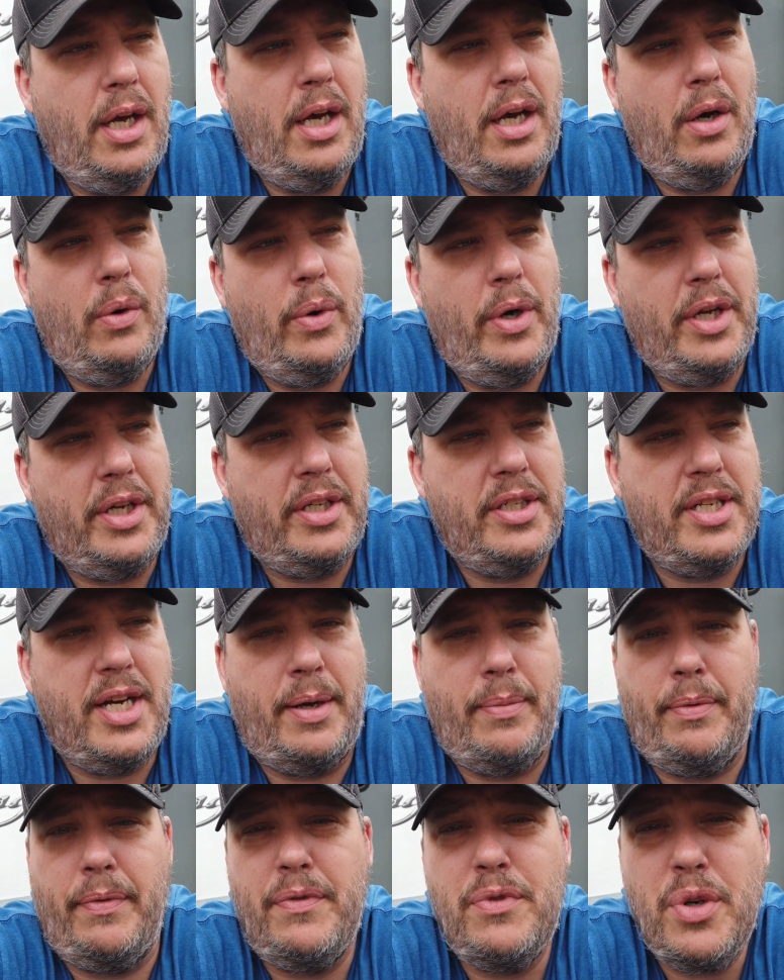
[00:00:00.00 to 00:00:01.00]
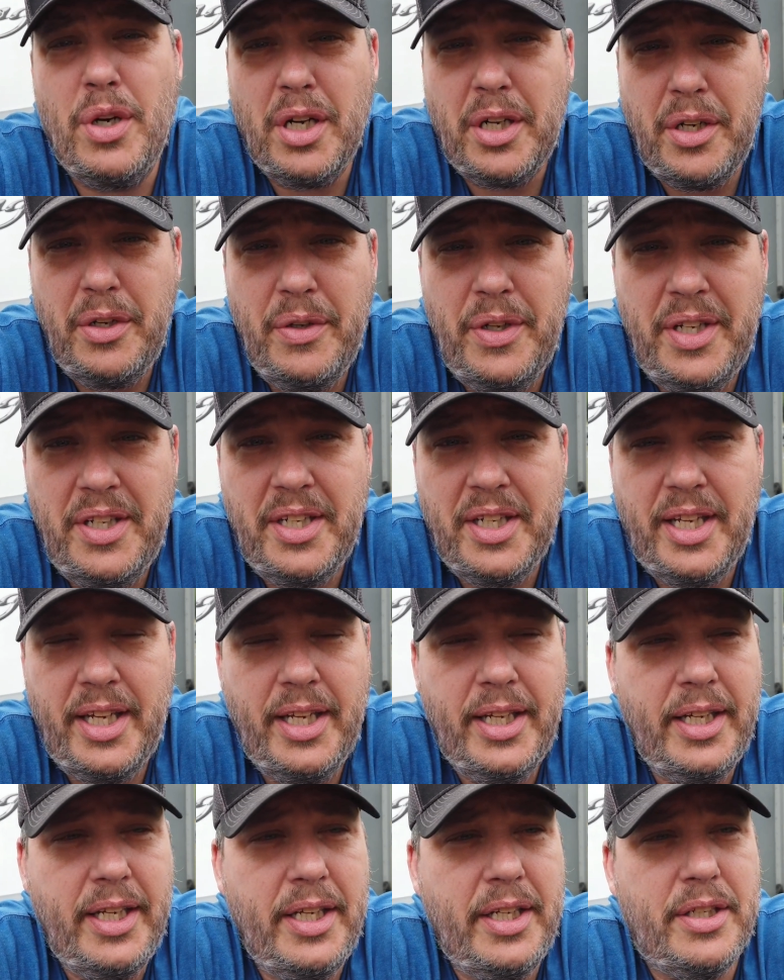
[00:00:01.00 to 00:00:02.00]
what type of truck you need to
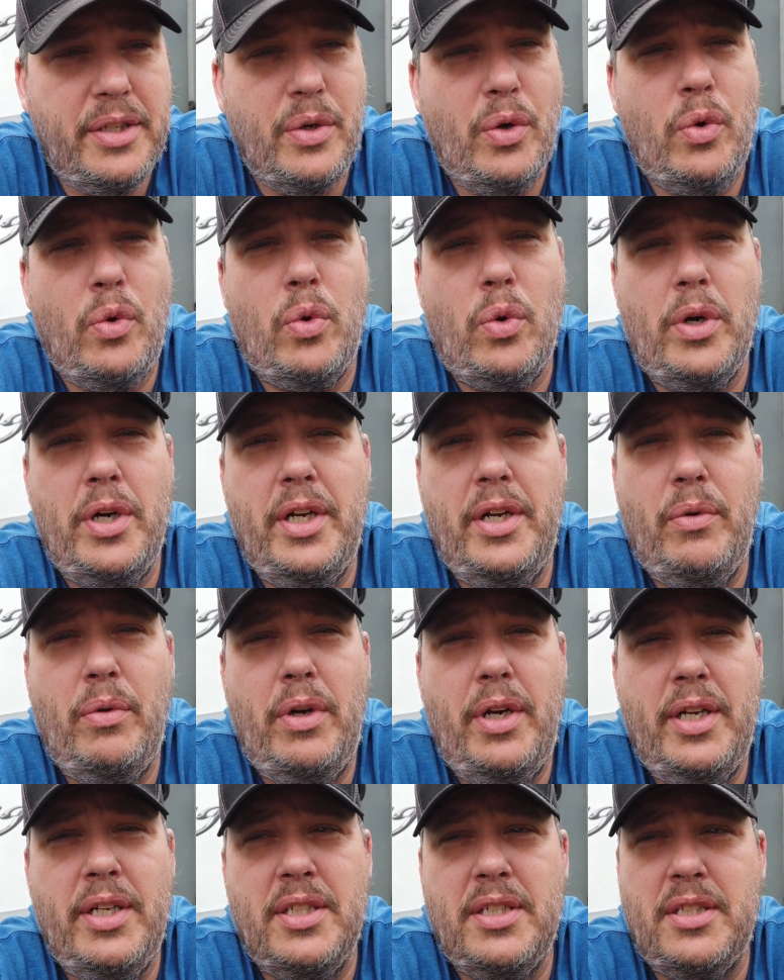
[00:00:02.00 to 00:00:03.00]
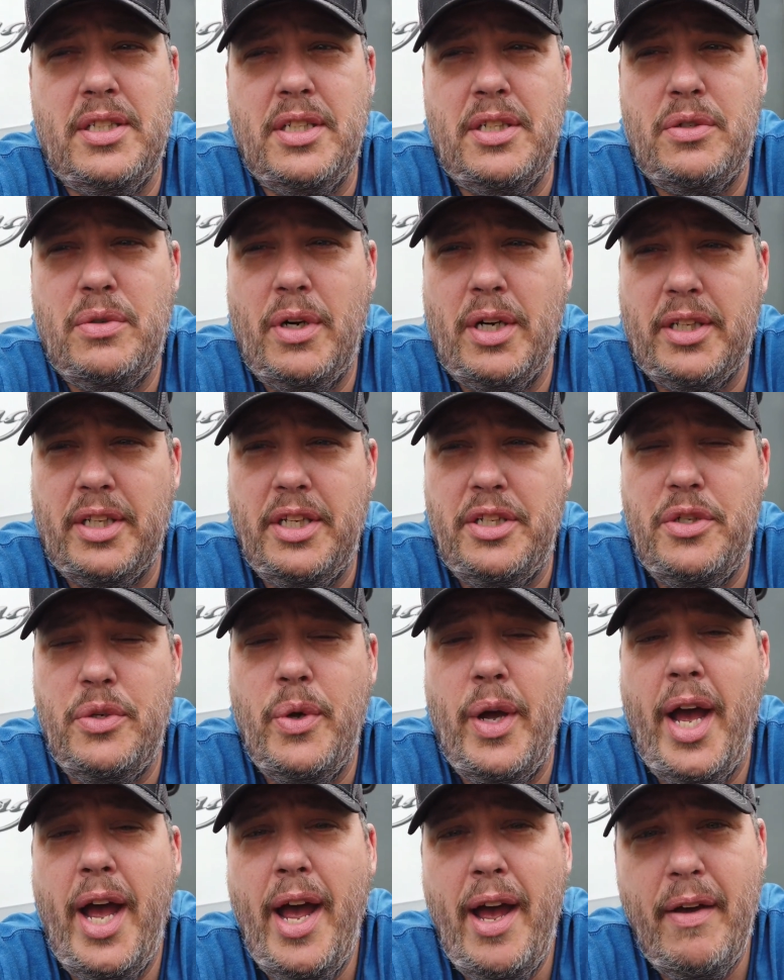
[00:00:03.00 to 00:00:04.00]
get, or is the truck that
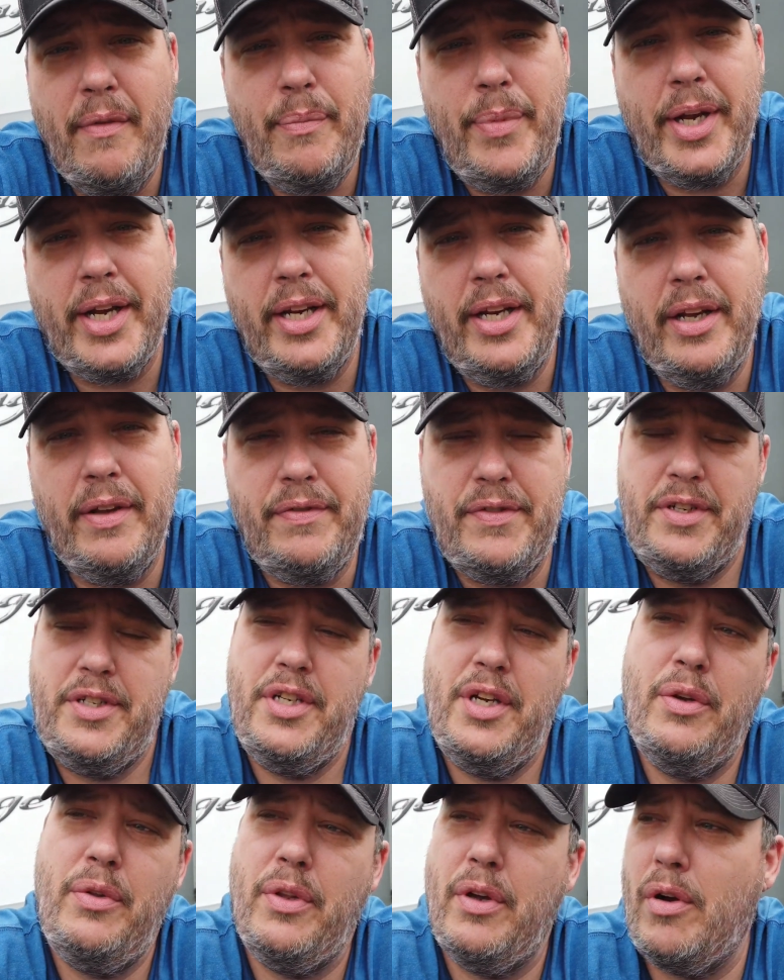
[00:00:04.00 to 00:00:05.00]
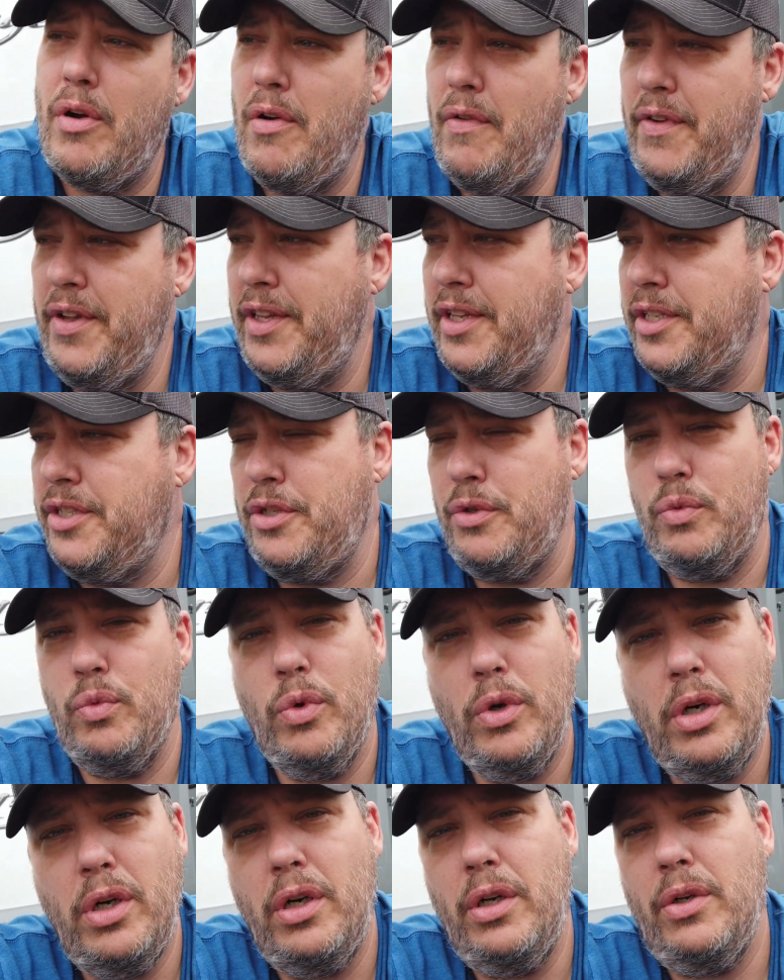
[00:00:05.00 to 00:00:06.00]
you have big enough to tow the RV that you
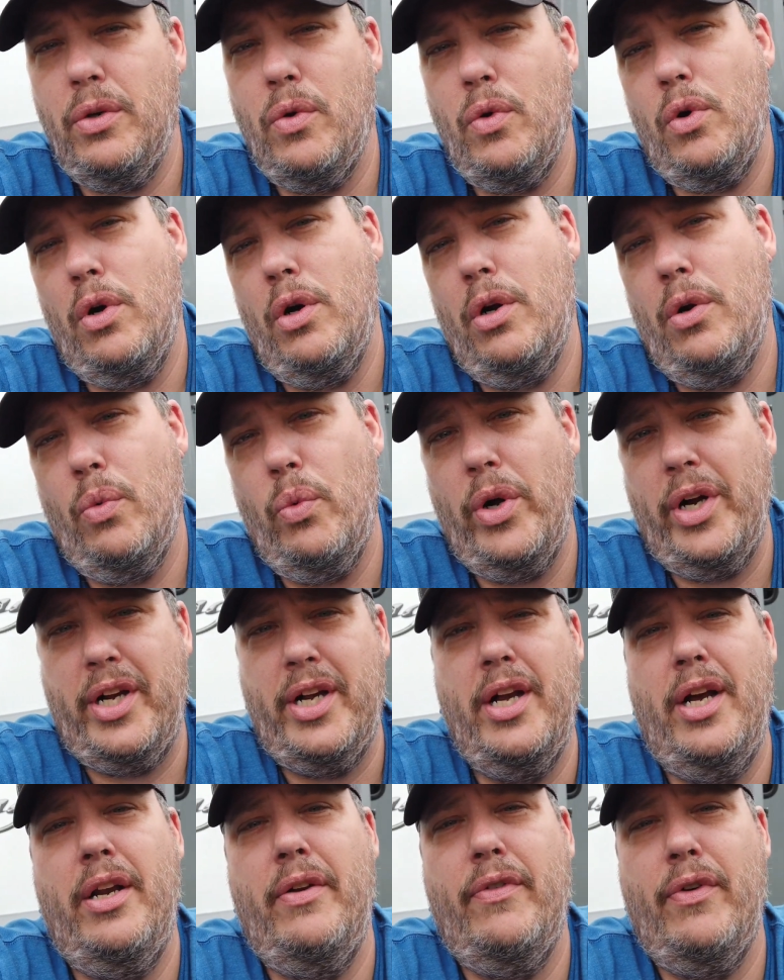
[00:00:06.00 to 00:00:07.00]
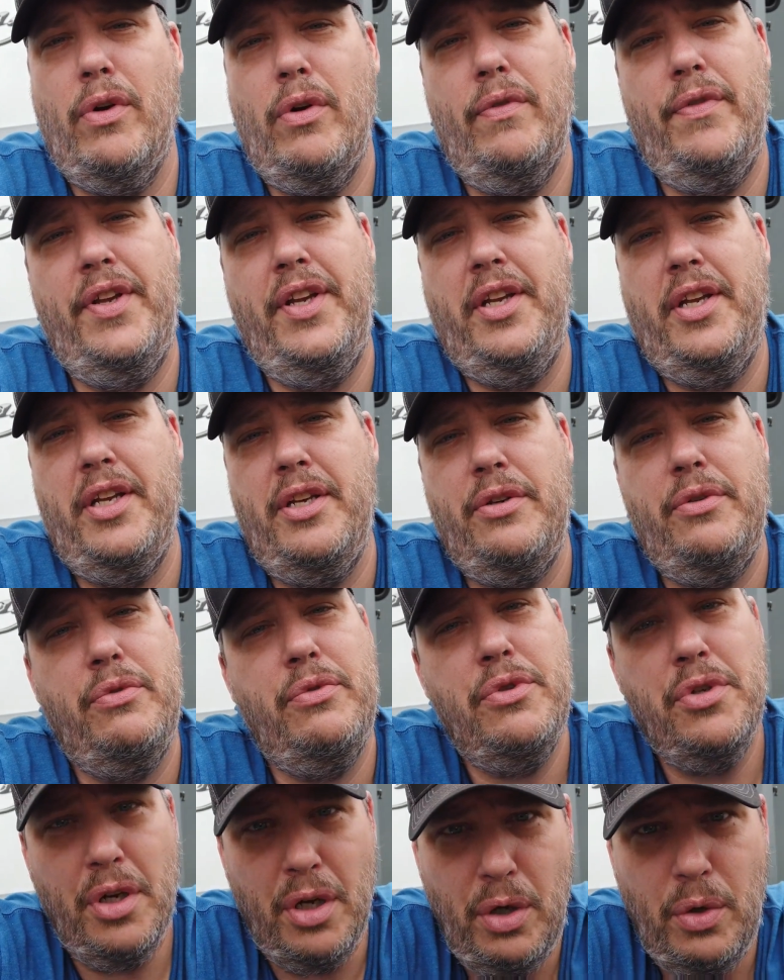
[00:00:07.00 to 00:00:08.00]
want, or what kind of RV can you
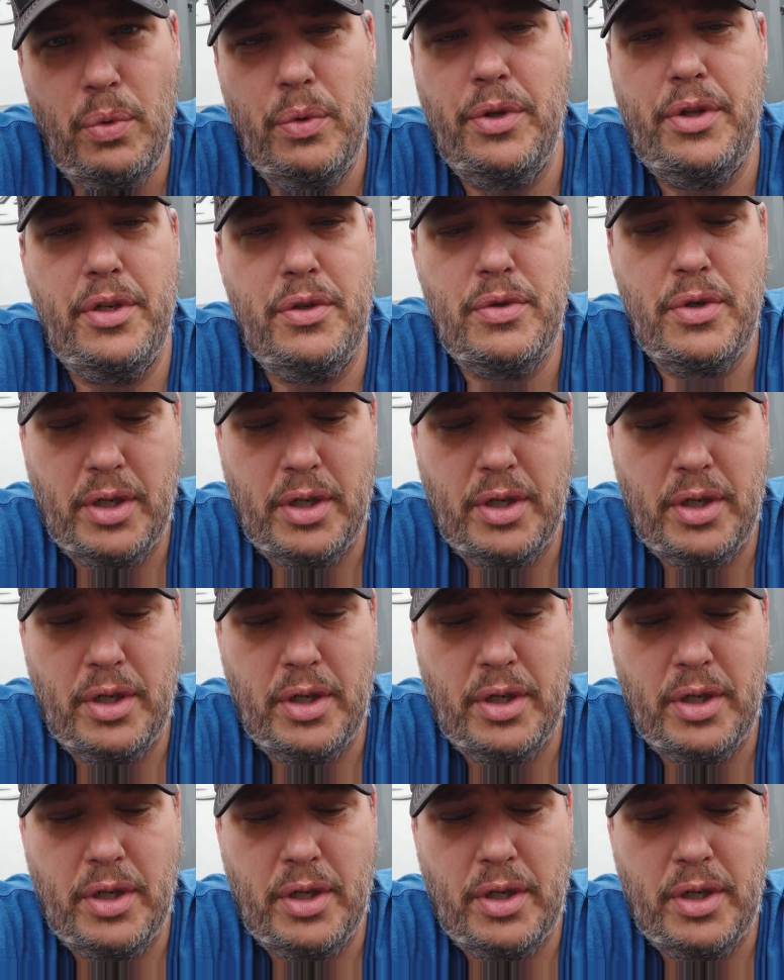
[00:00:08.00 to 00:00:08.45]
tow with the